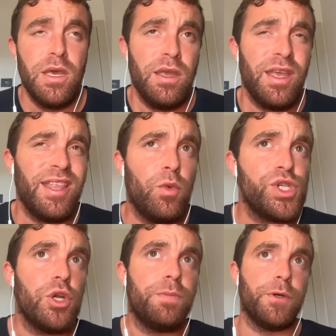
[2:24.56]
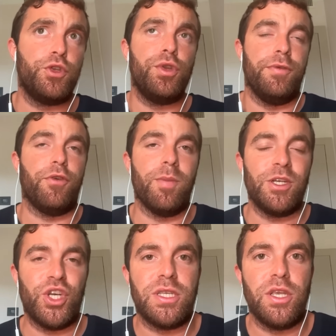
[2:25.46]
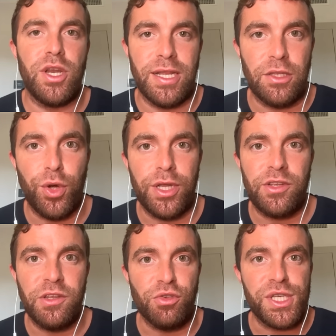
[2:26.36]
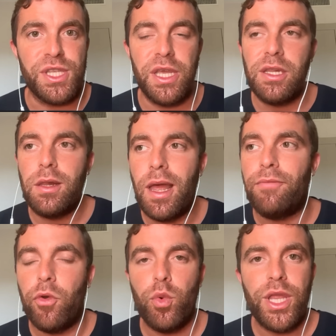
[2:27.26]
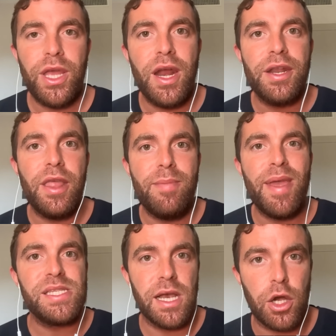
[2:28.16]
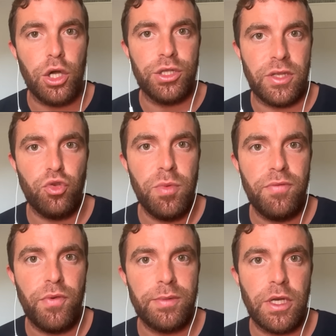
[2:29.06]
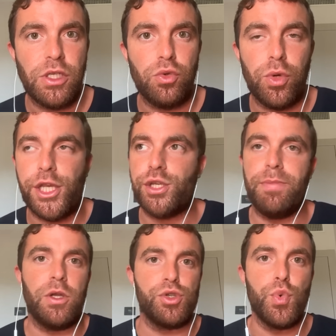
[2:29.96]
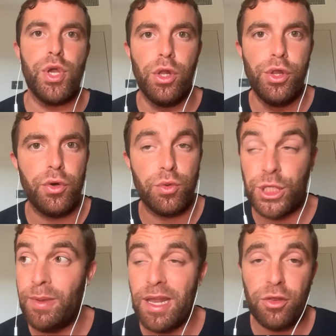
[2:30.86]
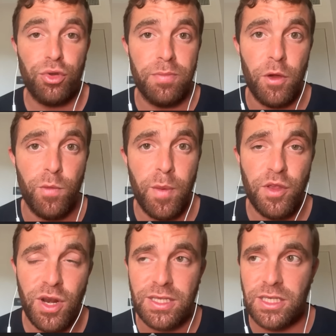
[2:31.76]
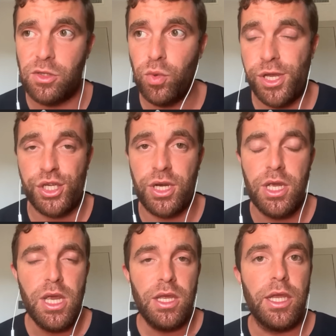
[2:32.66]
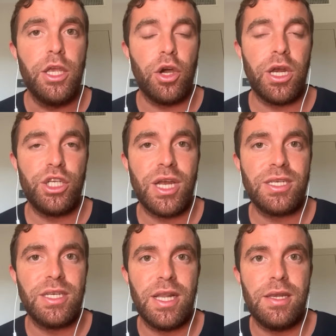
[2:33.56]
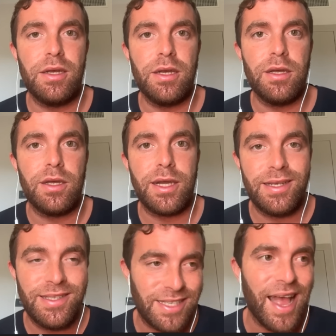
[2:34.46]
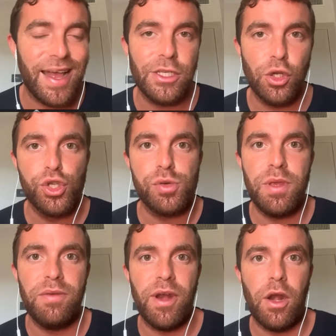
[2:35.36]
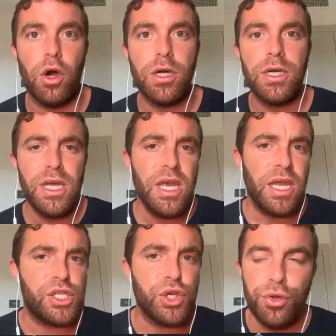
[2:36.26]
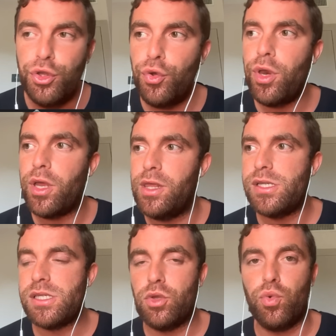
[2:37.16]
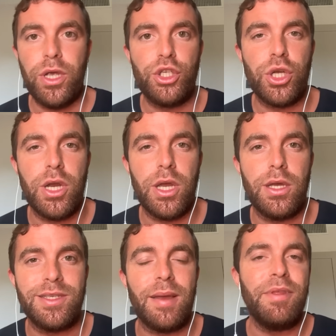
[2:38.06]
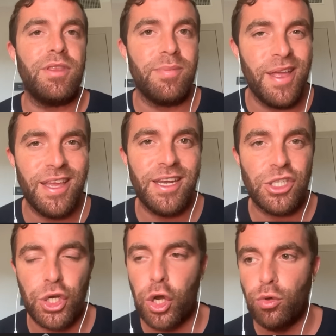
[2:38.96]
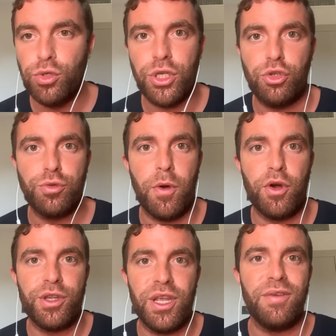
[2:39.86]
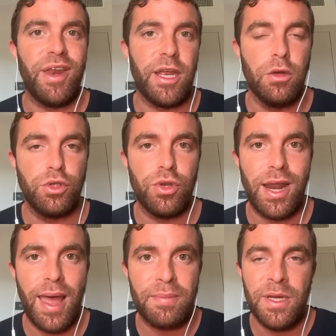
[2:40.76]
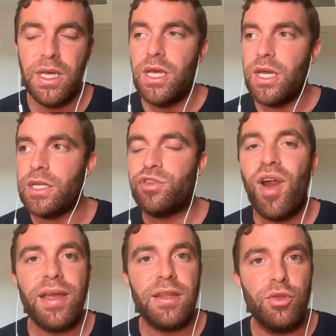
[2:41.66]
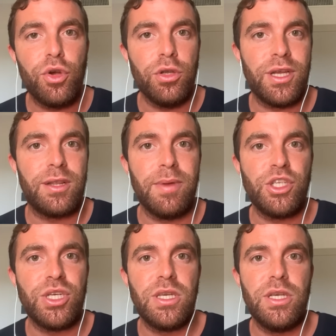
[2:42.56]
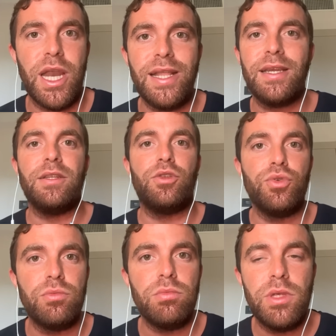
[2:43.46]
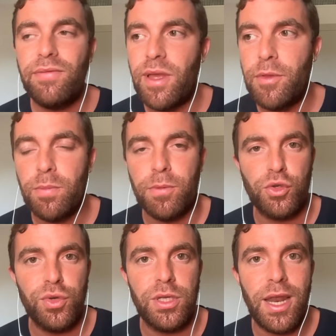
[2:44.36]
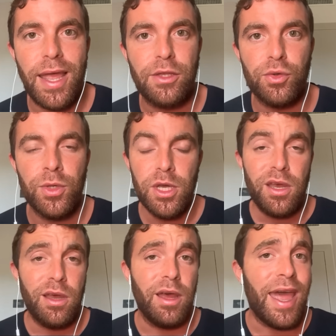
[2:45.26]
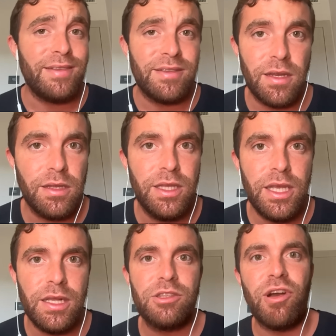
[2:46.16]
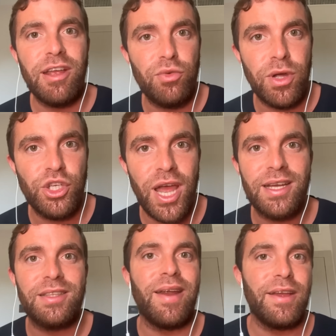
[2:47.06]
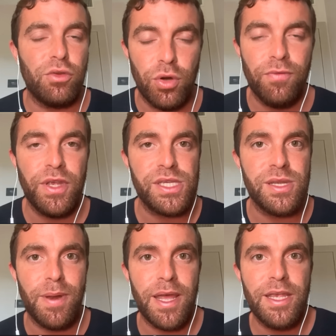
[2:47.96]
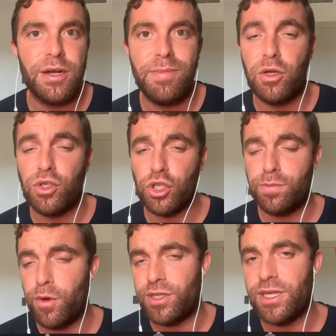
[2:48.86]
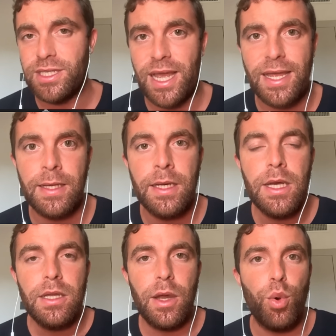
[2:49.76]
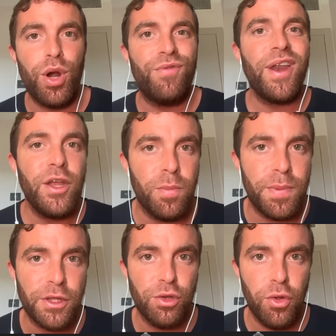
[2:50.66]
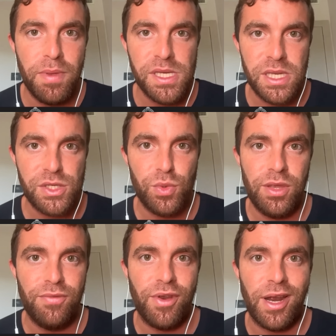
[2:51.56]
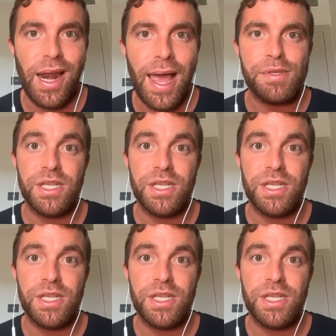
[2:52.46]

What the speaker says: Yeah, there was an opportunity for Manchester United to enter into this deal, and from what I heard, they made some contact to be informed of the situation, because we all know, similar to the Mbeumo United situation, the Gyökeres Arsenal saga has also been very long, and so during this situation some intermediaries close to Sporting, very close to the club, tried to contact Manchester United and to give them the opportunity like to enter in the deal, try to hijack, try to convince the player, because on Sporting side they were very open to doing business with different clubs.